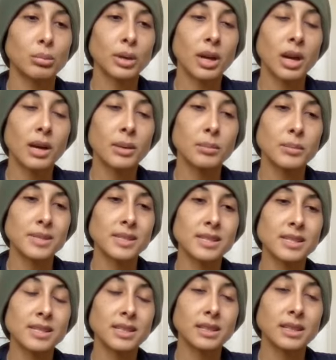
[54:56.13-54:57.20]
become
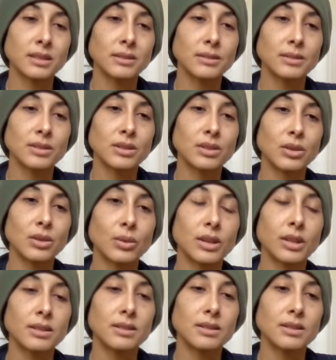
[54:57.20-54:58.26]
still, to
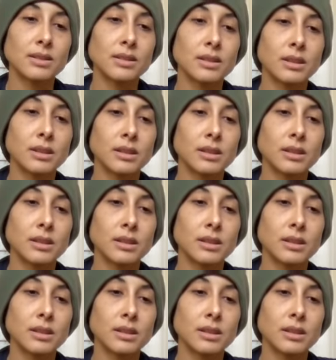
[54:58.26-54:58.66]
notice